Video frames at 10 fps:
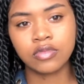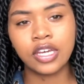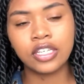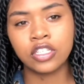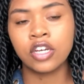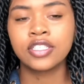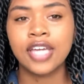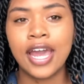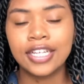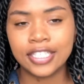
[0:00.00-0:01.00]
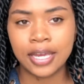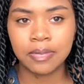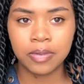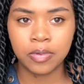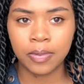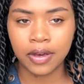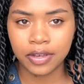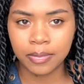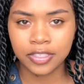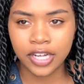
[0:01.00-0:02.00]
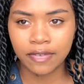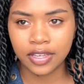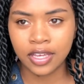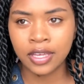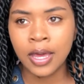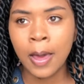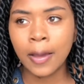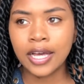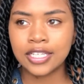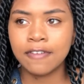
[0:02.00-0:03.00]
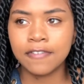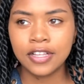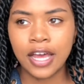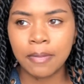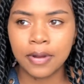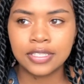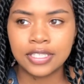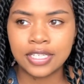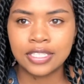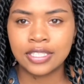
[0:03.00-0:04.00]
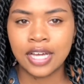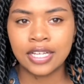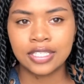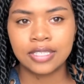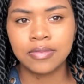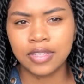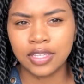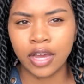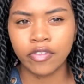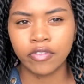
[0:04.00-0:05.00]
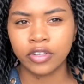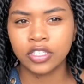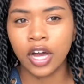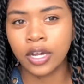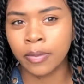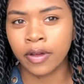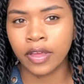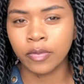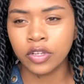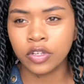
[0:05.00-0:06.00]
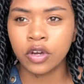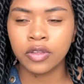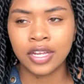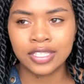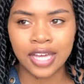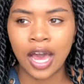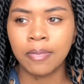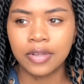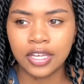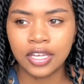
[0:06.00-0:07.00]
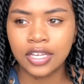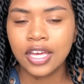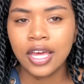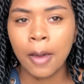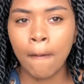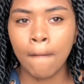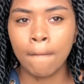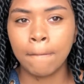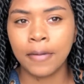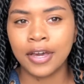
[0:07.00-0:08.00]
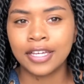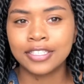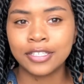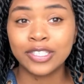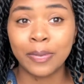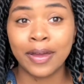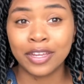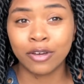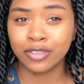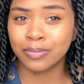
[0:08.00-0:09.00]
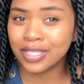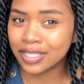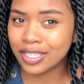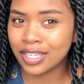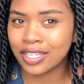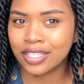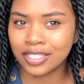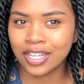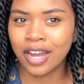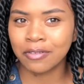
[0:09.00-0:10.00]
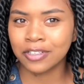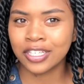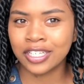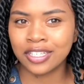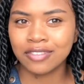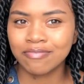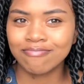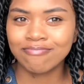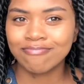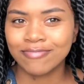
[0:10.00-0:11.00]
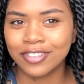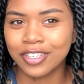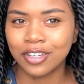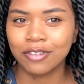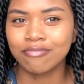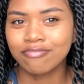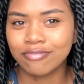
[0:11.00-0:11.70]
educate people about human trafficking, because I feel like personally it's not something that we really talk about. Like, we know that it's happening, but until somebody goes missing, then it's not really, you know,